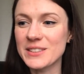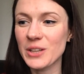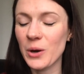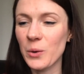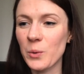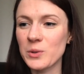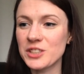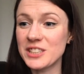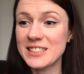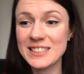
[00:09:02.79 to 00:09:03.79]
So
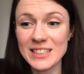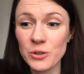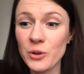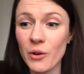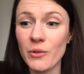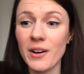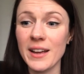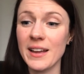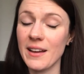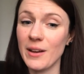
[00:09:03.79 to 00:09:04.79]
she's still not
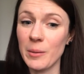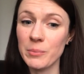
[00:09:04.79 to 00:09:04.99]
right. Her